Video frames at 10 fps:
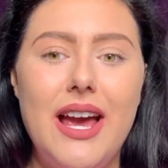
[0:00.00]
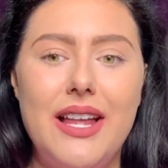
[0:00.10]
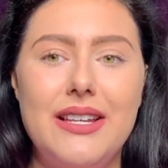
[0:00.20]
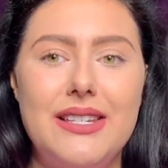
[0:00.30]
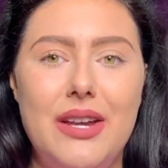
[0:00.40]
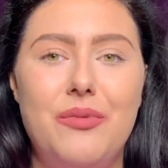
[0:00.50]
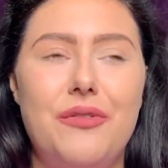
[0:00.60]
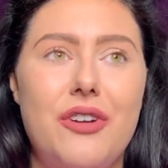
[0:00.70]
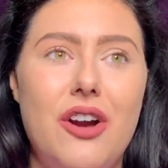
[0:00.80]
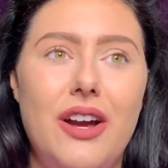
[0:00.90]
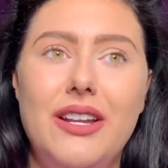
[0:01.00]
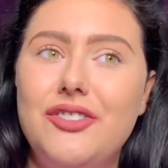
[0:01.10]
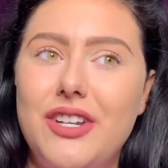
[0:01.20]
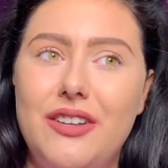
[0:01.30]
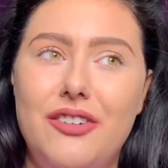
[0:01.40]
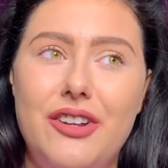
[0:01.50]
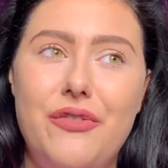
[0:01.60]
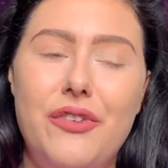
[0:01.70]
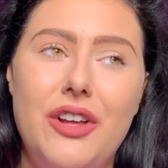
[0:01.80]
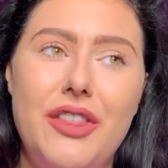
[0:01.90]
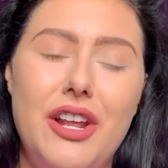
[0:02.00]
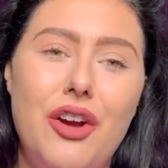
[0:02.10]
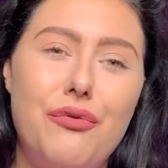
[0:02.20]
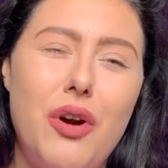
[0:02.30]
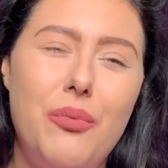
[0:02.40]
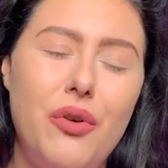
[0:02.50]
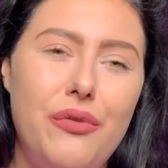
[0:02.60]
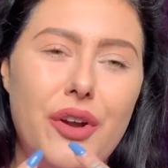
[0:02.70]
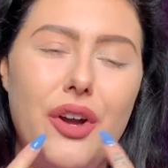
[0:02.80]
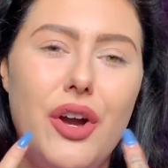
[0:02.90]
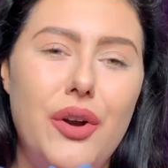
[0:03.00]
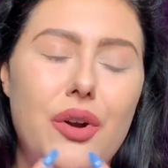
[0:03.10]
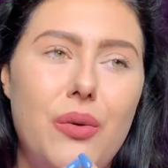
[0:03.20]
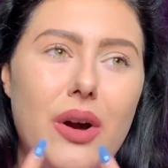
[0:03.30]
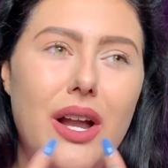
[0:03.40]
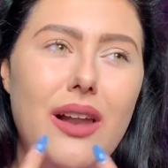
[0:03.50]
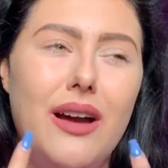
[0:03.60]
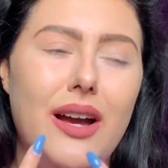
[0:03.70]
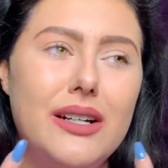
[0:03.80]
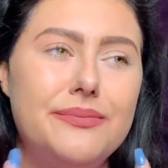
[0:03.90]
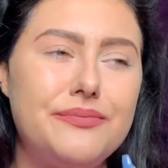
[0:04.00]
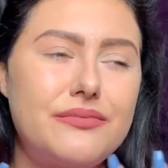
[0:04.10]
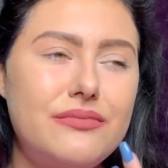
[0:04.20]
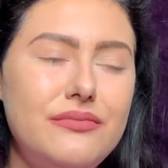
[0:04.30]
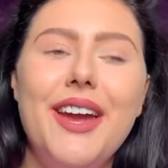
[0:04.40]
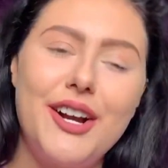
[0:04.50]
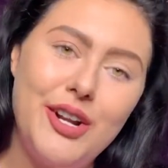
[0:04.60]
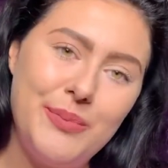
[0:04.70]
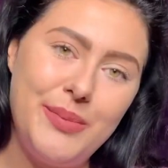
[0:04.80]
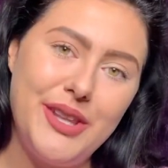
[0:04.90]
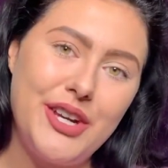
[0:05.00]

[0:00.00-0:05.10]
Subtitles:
and the same with Kylie Jenner, and I feel like they like rub off and go quite like clumpy.